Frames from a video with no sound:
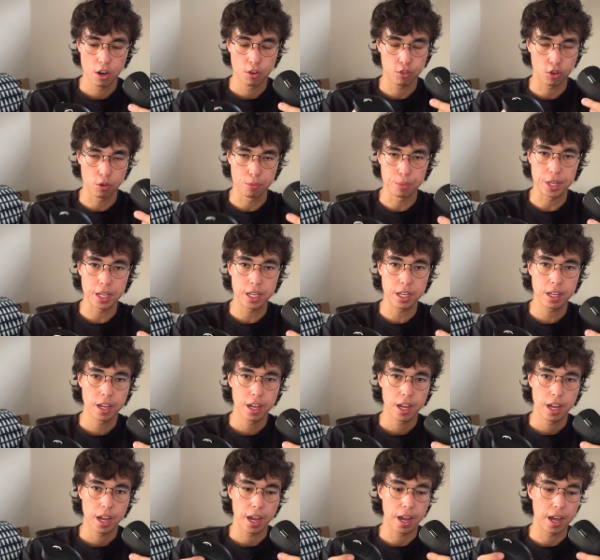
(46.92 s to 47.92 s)
for me,
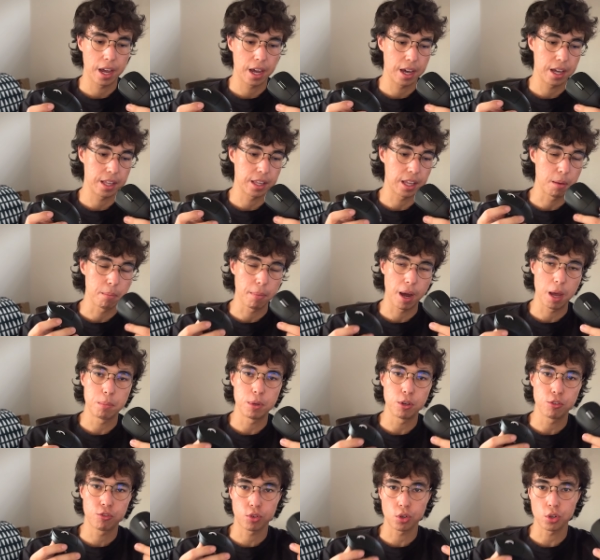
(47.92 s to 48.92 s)
and it might
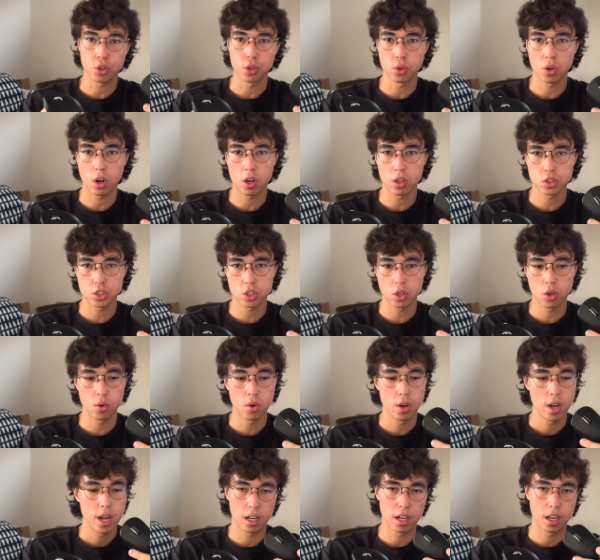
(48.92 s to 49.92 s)
be for you
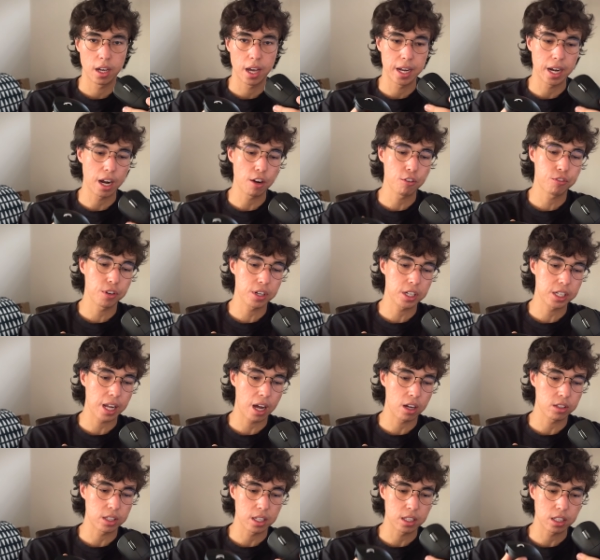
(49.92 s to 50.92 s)
also. Uh, and I figured
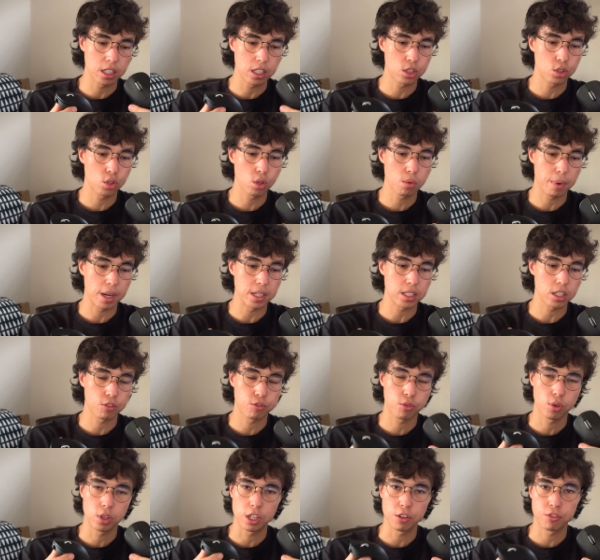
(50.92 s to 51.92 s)
out that these two mice are
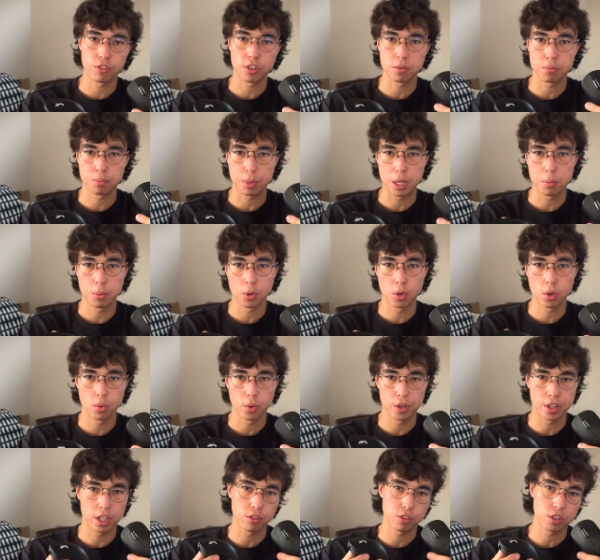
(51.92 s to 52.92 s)
for different people
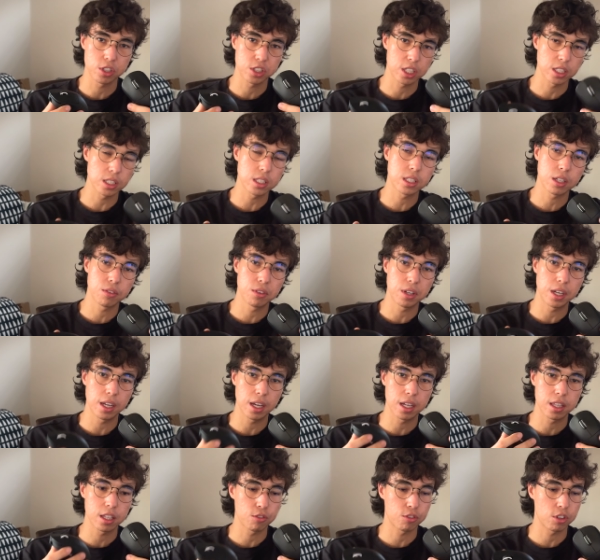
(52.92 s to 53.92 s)
with different sensitivity
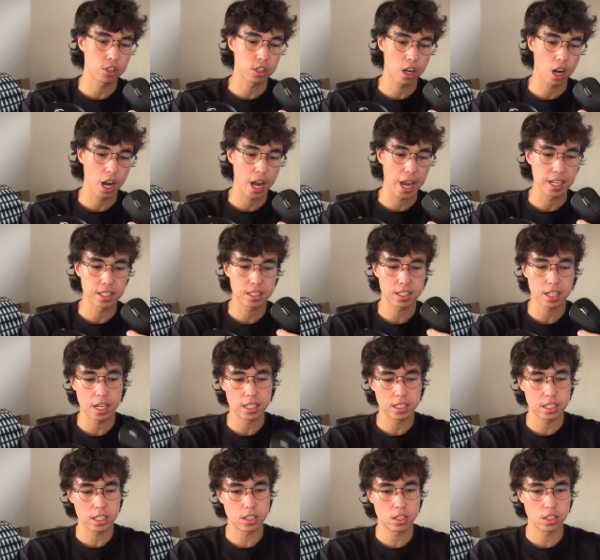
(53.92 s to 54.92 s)
and different hand
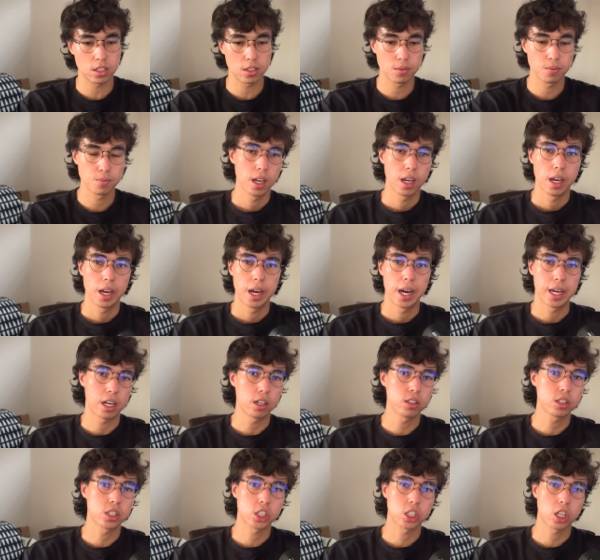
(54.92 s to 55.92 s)
sizes. And
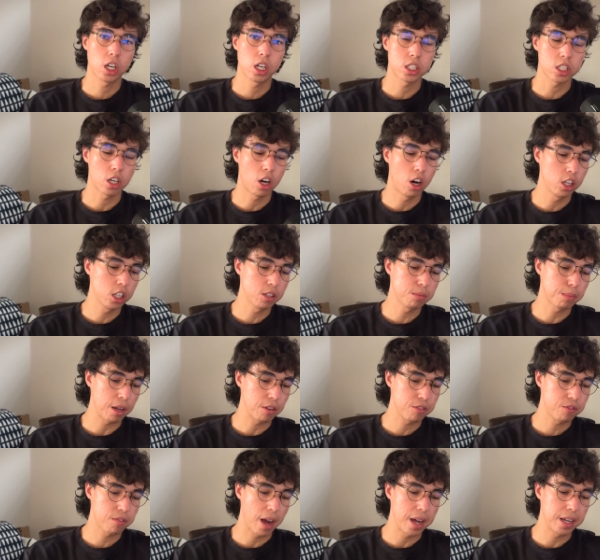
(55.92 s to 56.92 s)
I'll discuss all of my
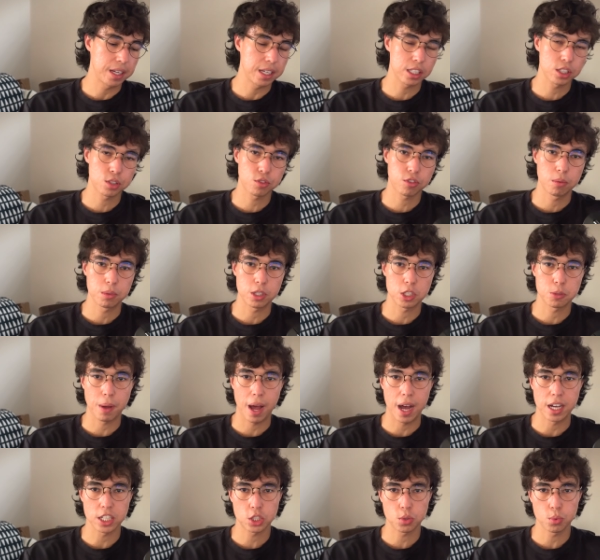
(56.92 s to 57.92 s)
findings from this
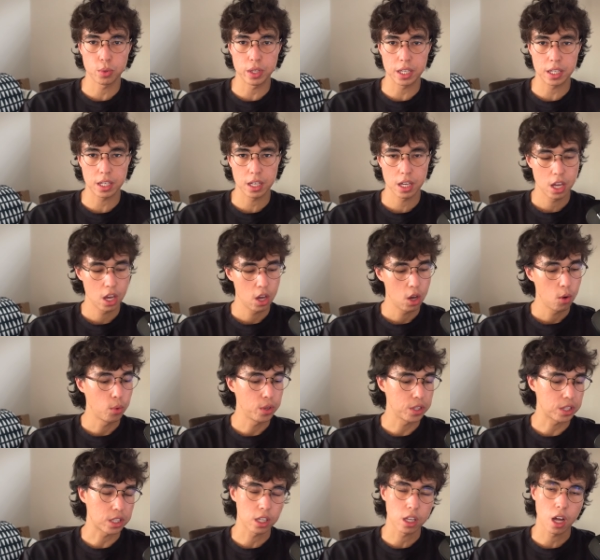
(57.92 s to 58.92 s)
past week
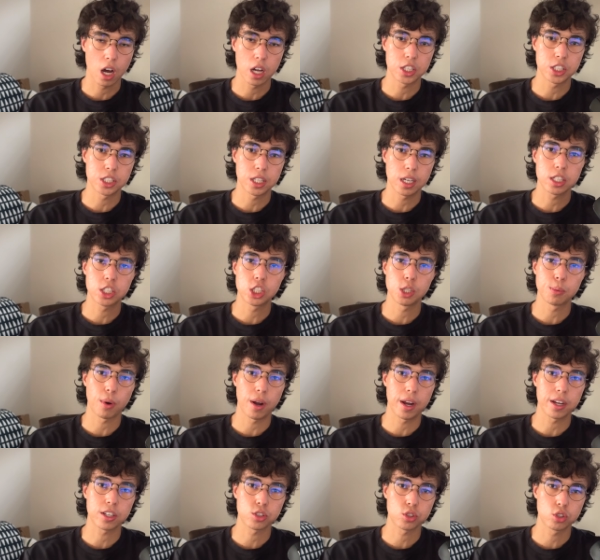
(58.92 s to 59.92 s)
with the Logitech g Pro
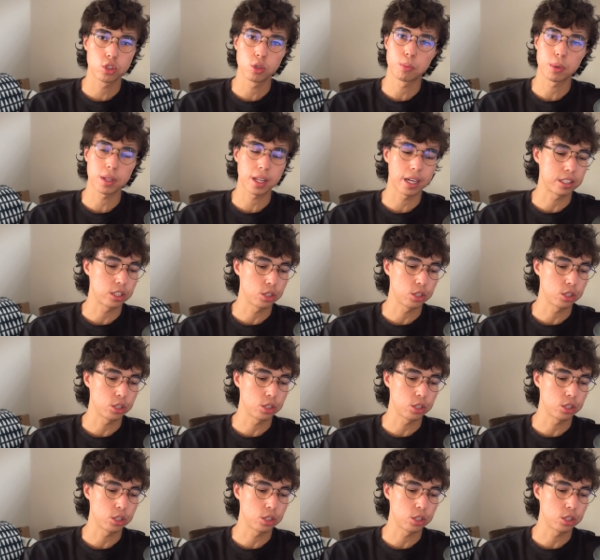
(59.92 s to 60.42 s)
x Superlight